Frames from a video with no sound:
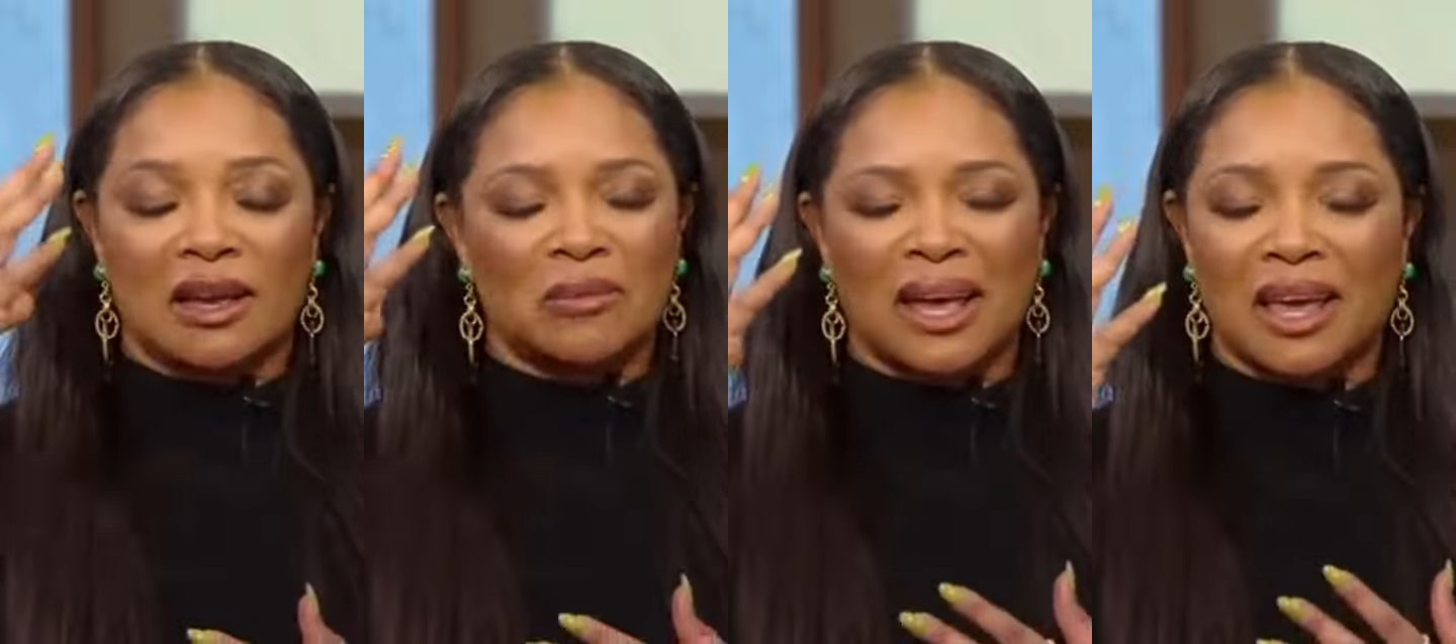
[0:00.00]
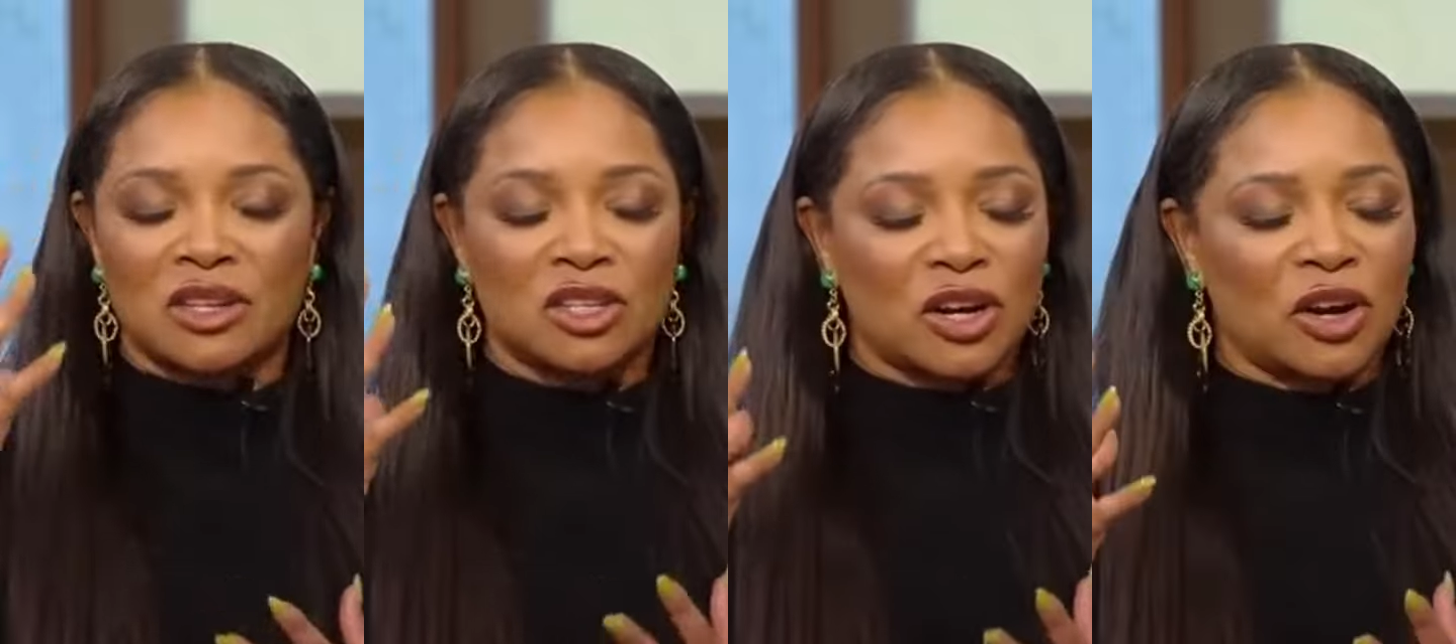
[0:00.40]
My
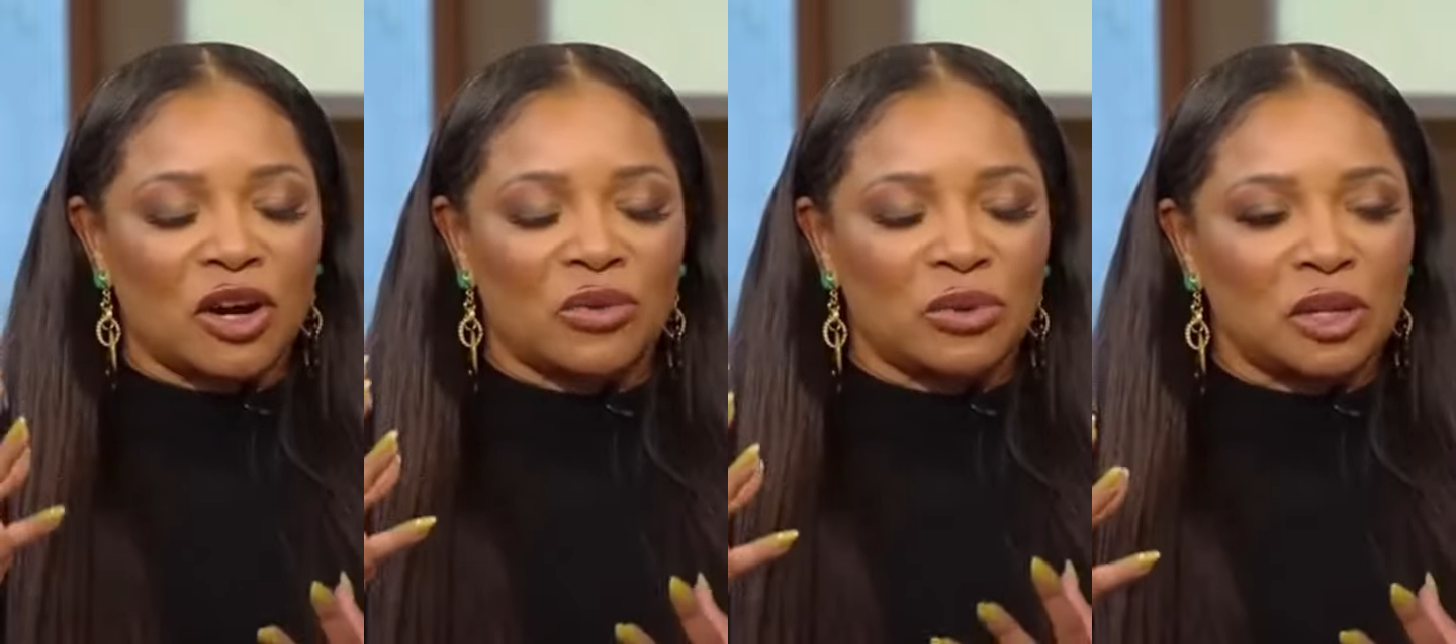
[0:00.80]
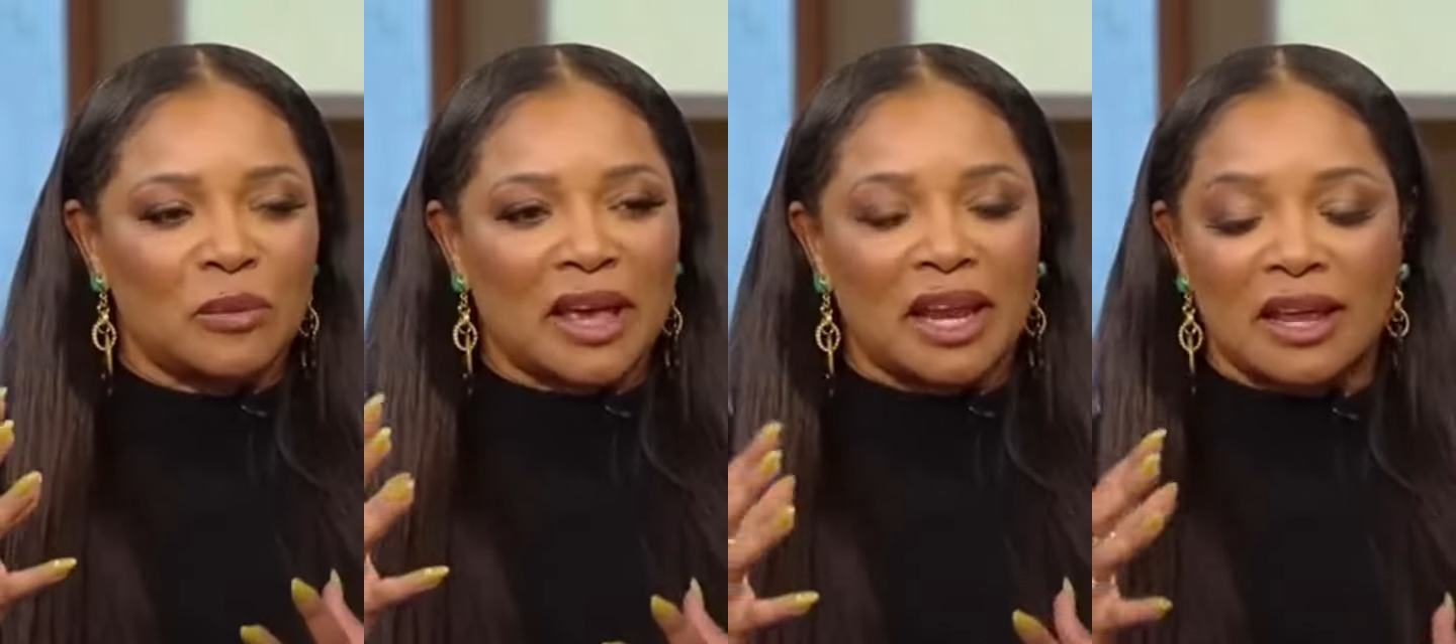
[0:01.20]
head started hurting really
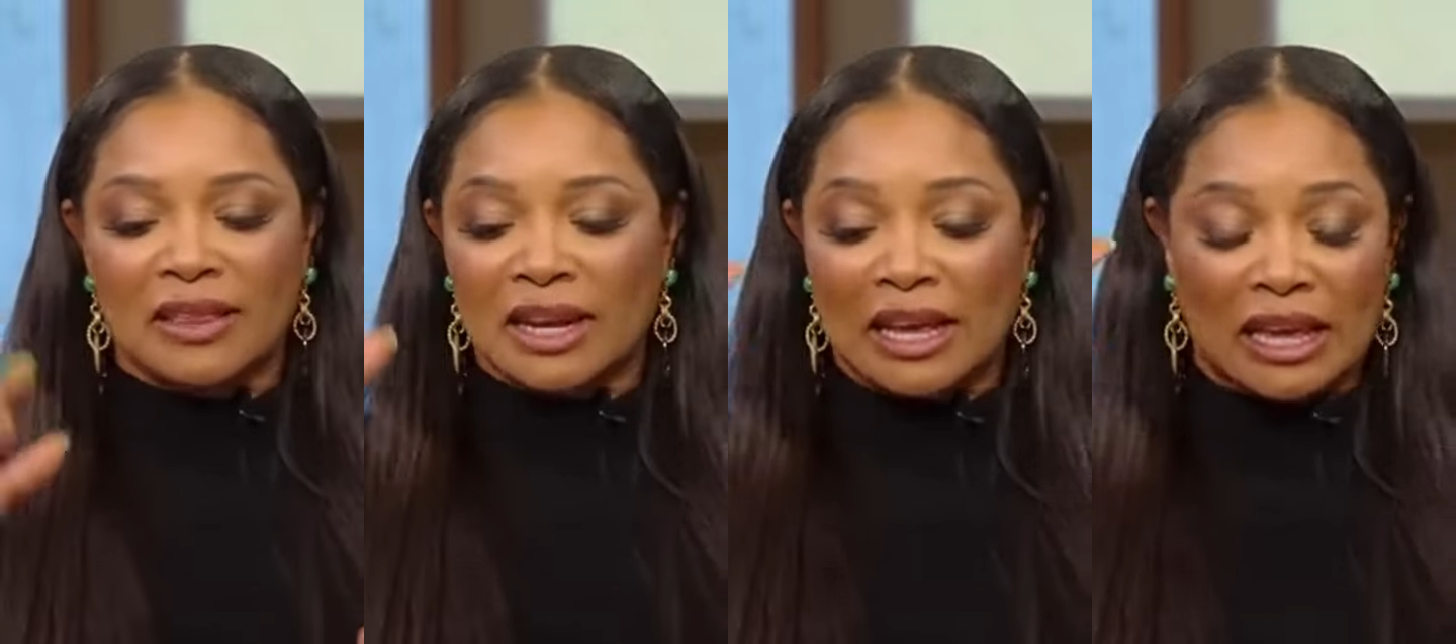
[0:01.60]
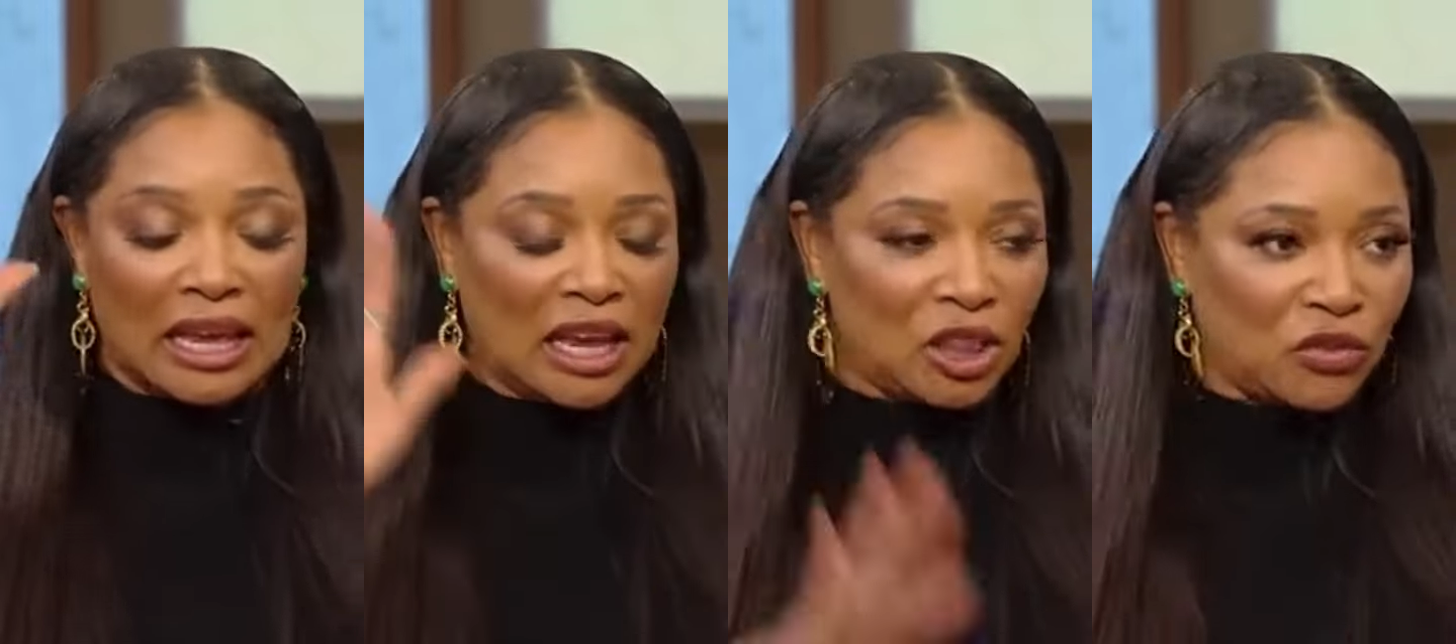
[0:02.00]
bad, and then I
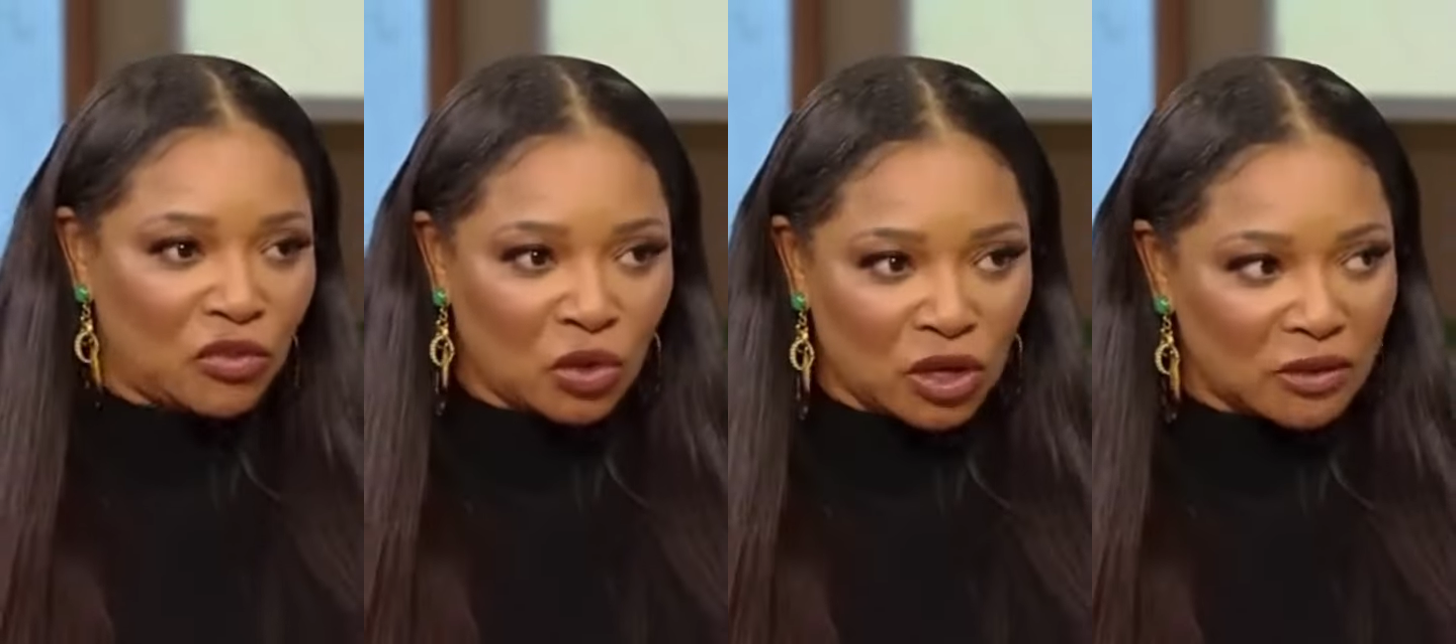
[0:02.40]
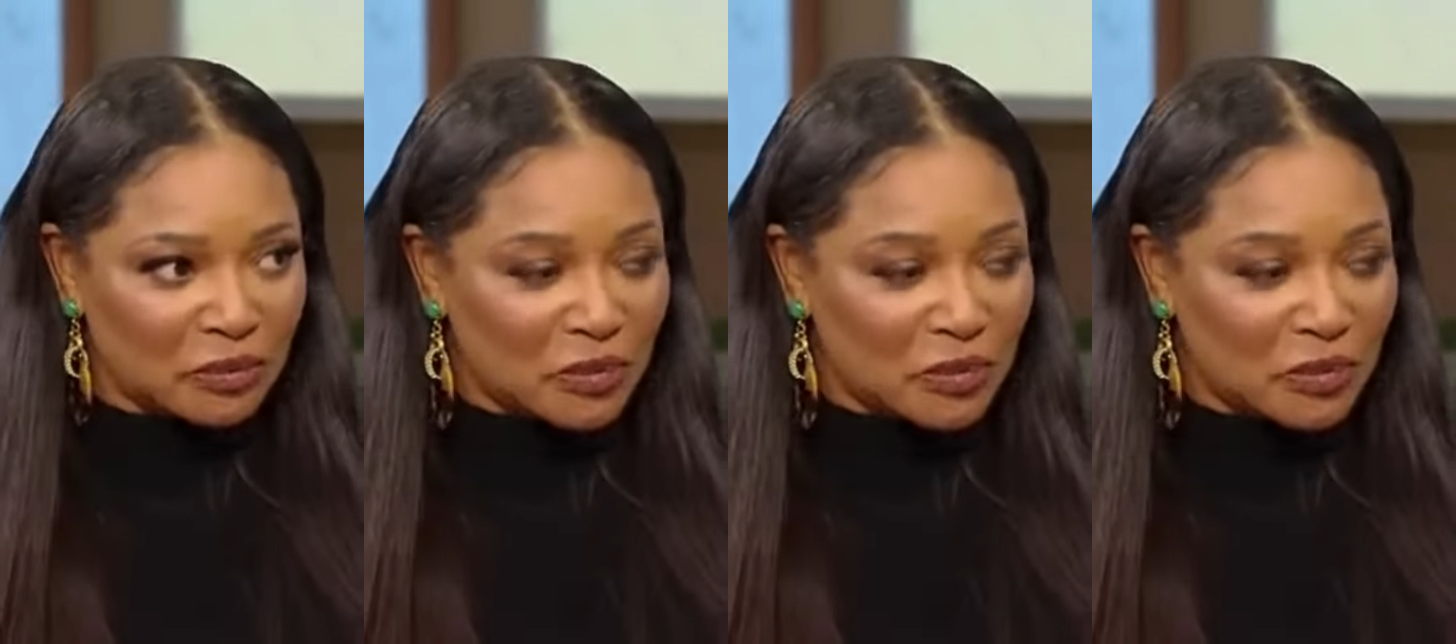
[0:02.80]
hit the floor.